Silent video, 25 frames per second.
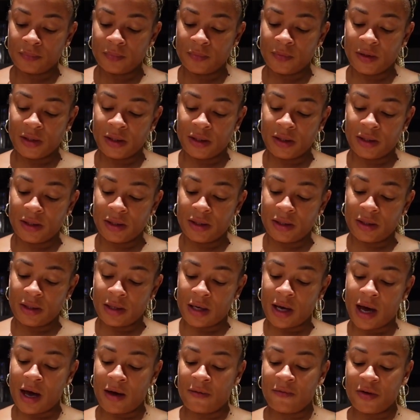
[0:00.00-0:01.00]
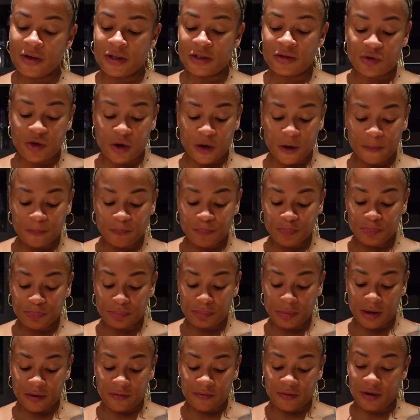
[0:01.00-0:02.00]
Then, first of all,
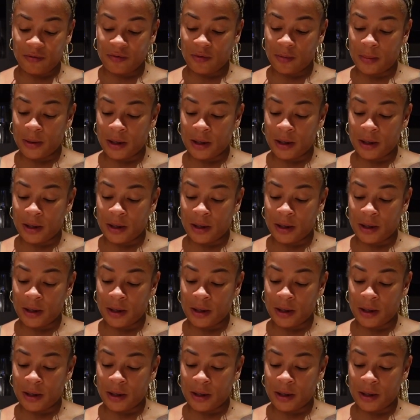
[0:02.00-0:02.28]
my favorite